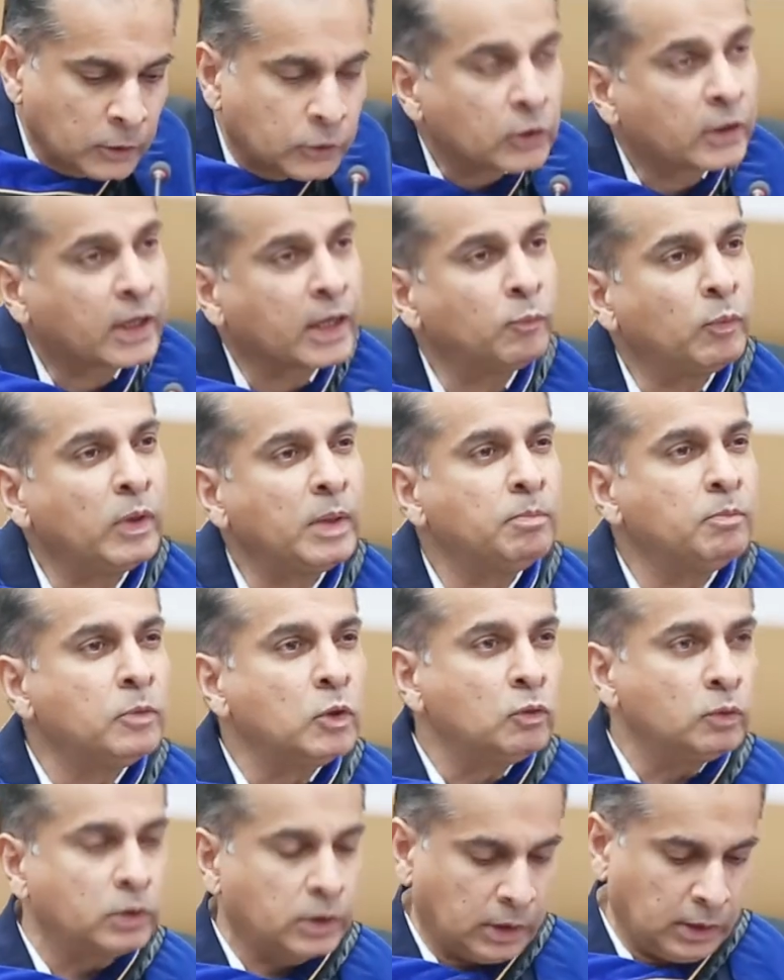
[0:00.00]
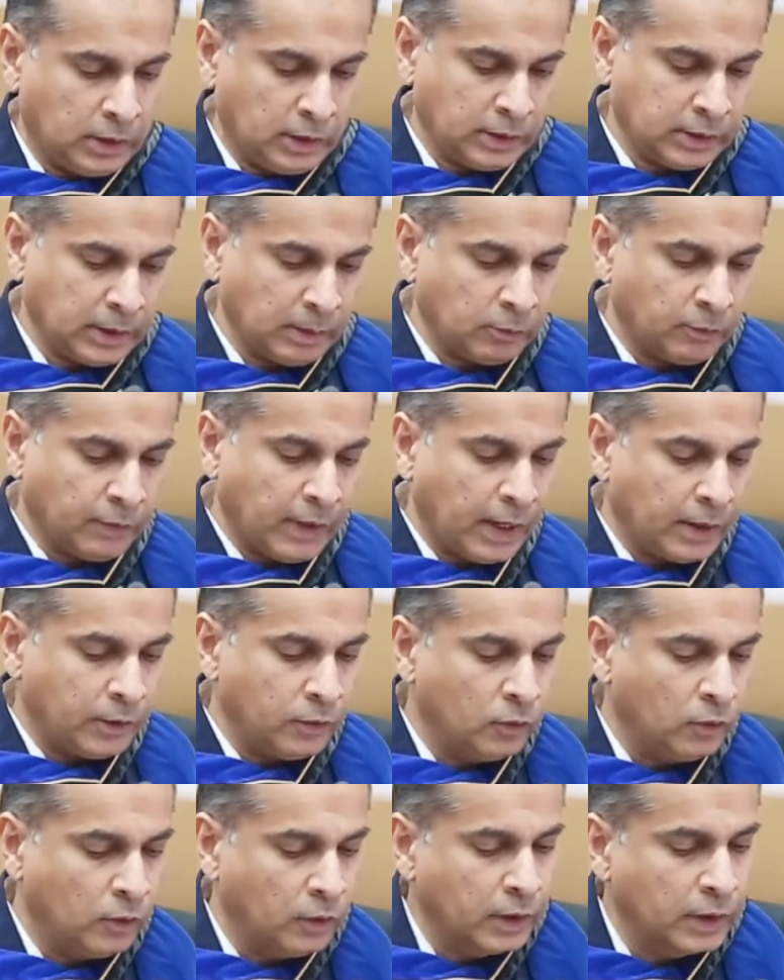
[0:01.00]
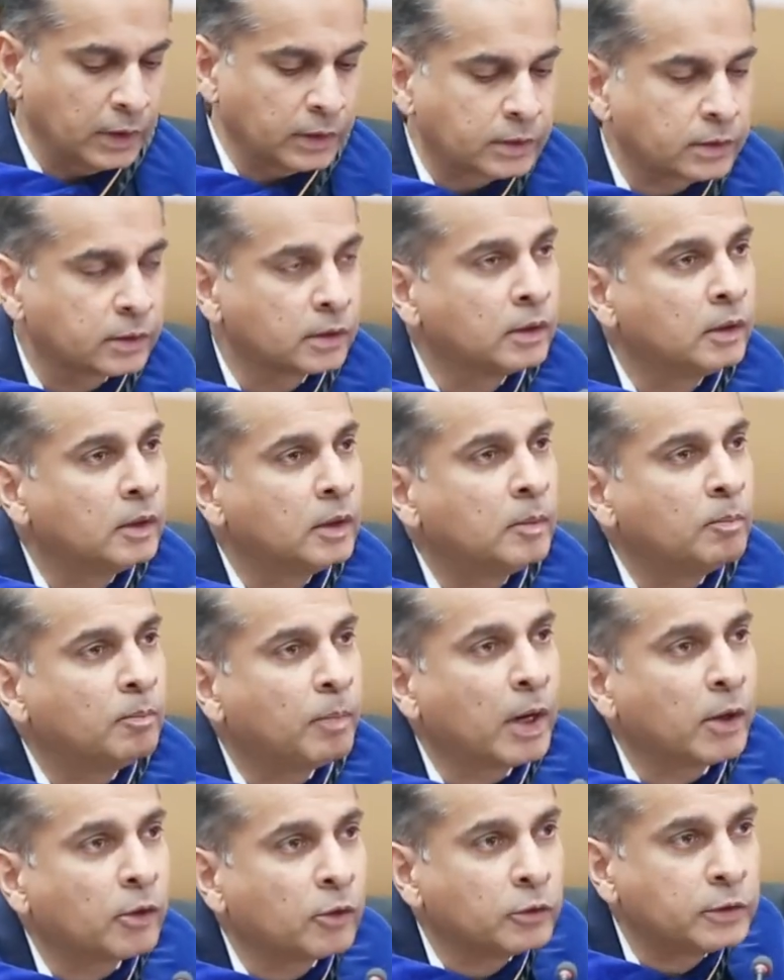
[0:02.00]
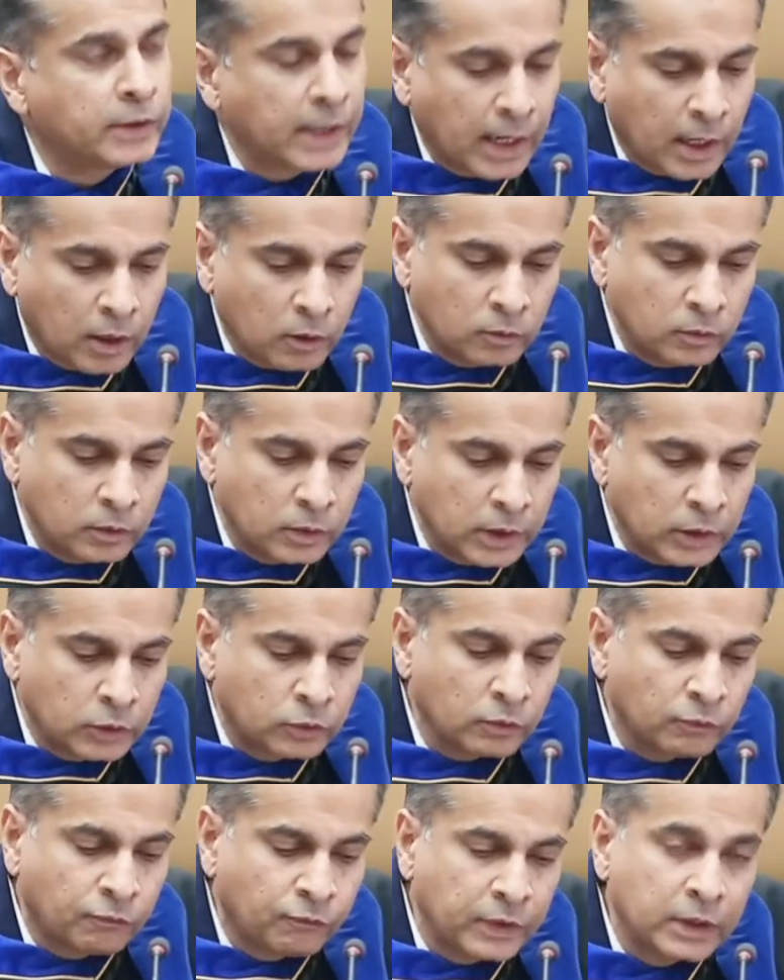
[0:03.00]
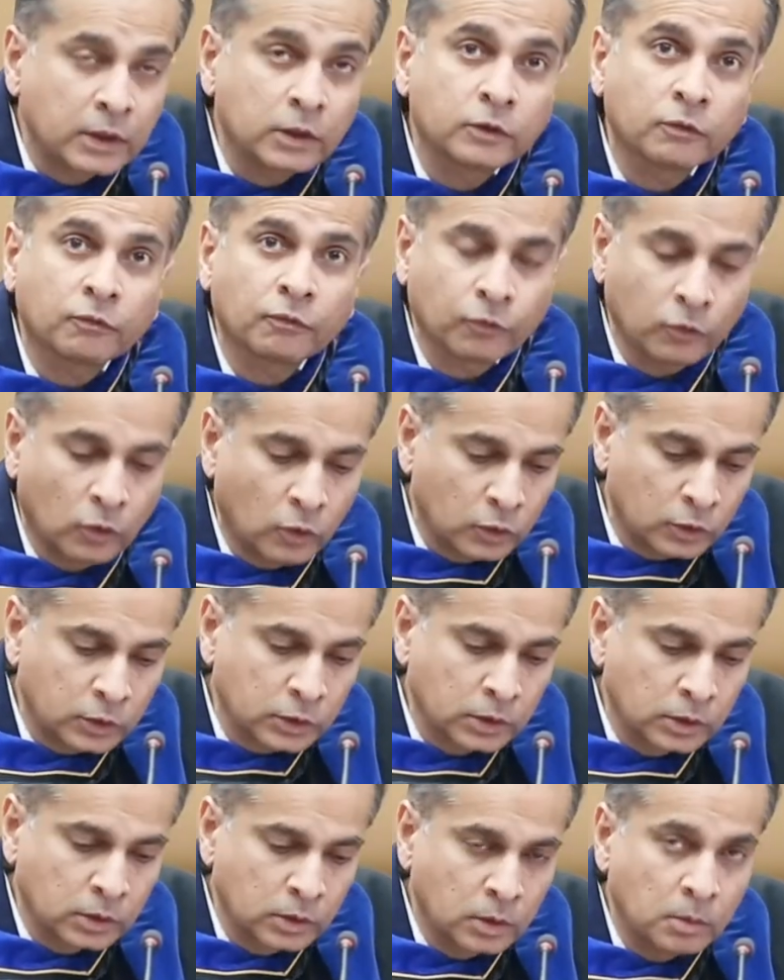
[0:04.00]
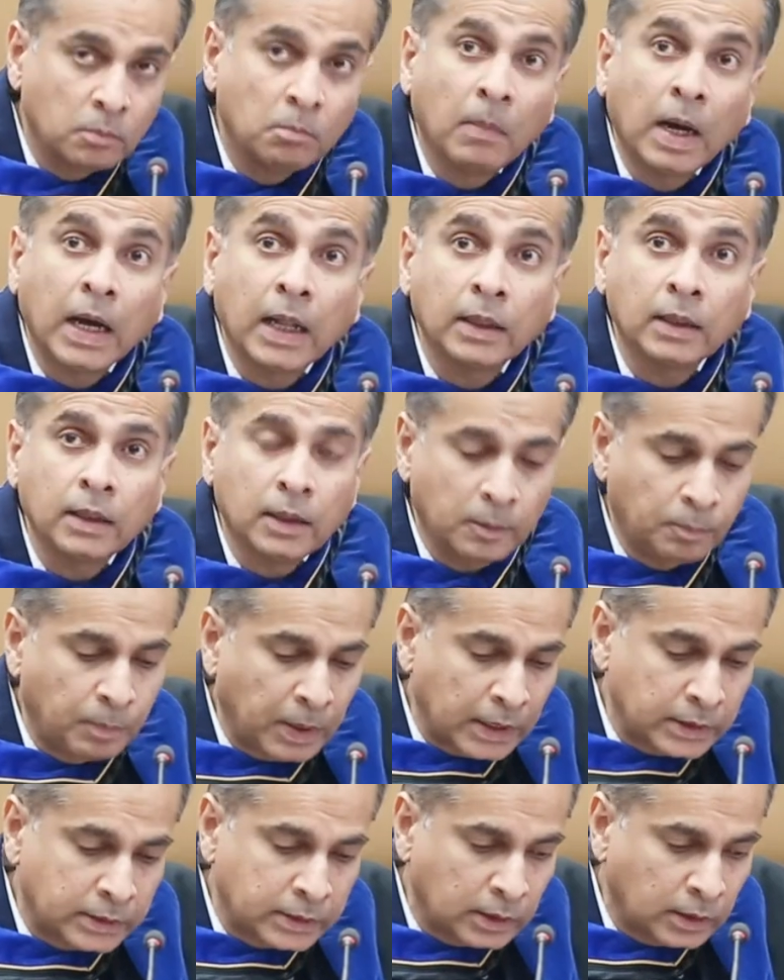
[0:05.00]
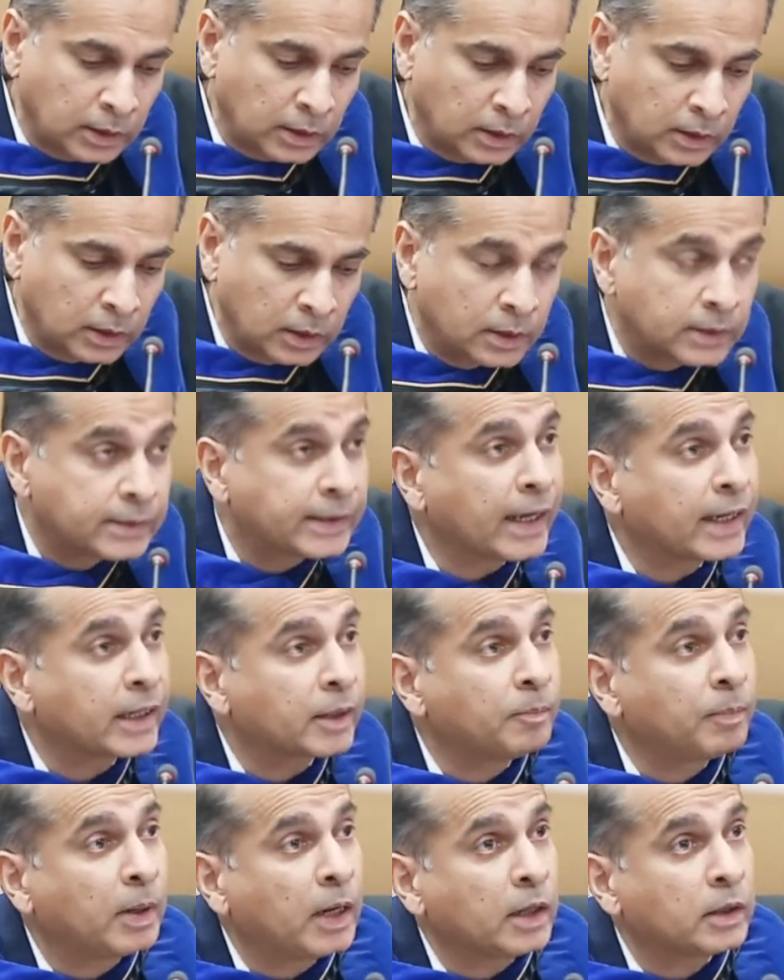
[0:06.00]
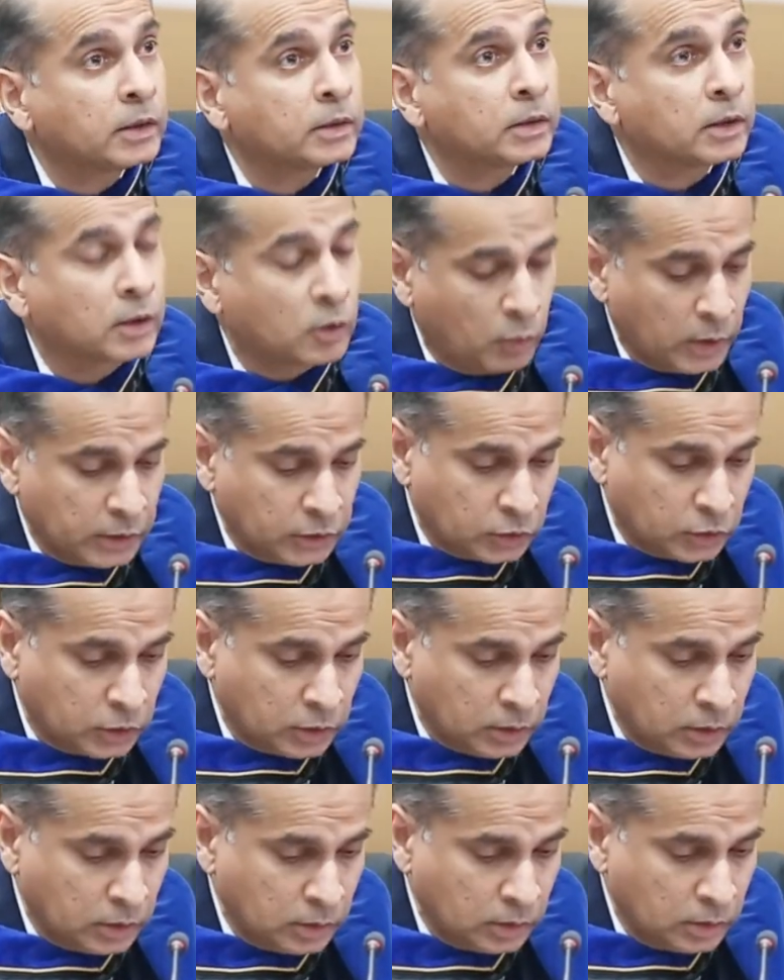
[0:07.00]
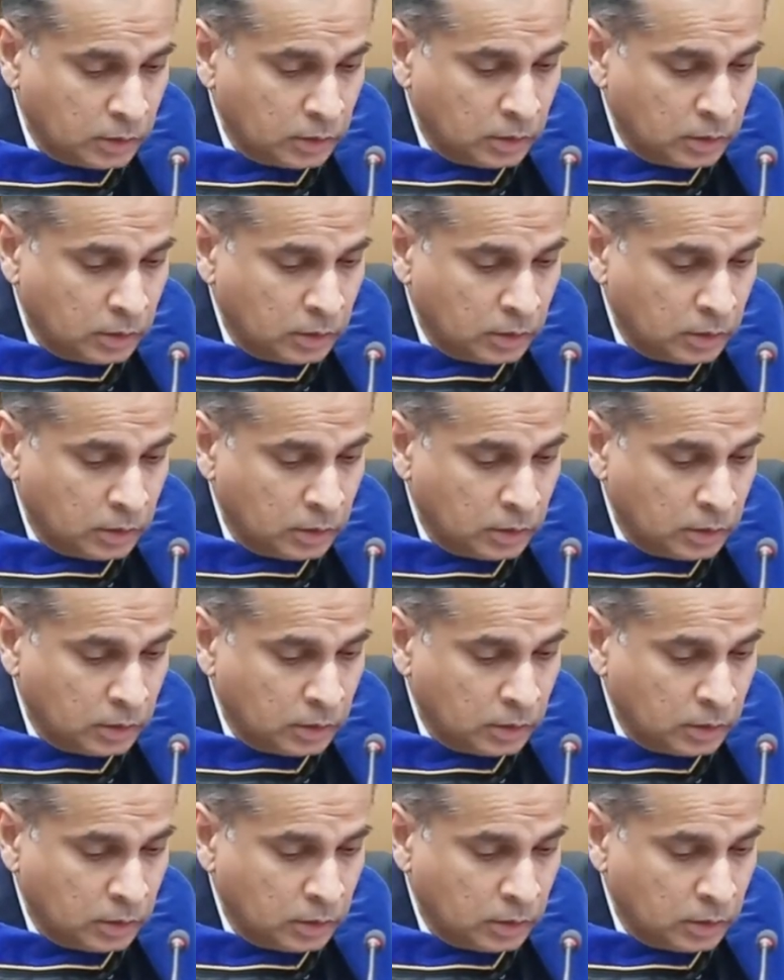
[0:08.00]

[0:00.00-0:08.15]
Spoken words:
So can we mute some of that noise, burrow down into a field of thought, mull a puzzle, take apart a question?